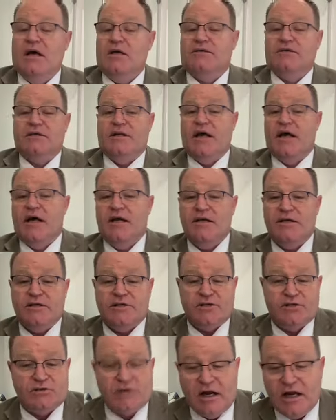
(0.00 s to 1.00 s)
Well, today
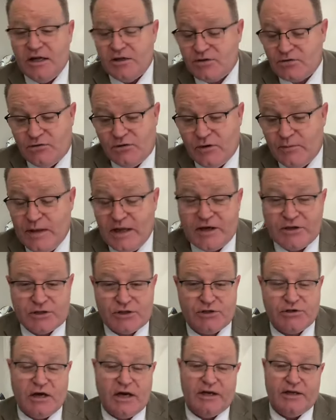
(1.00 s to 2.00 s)
in Australia, it's all about
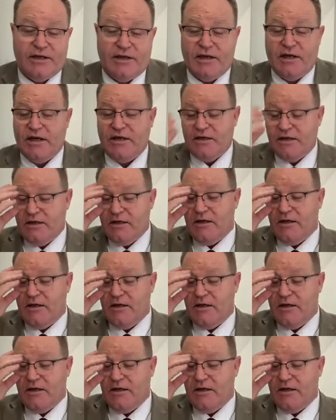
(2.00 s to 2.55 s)
Australia Day.